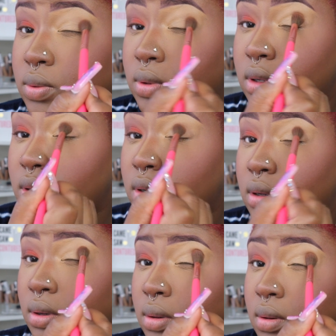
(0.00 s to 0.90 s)
on
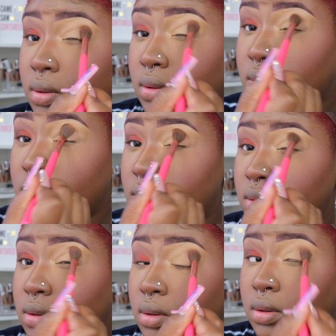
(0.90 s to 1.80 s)

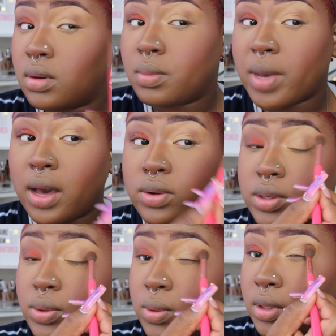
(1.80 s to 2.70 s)
my outer
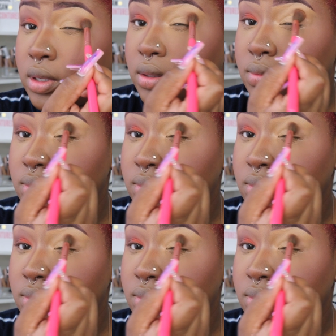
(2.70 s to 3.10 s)
corner.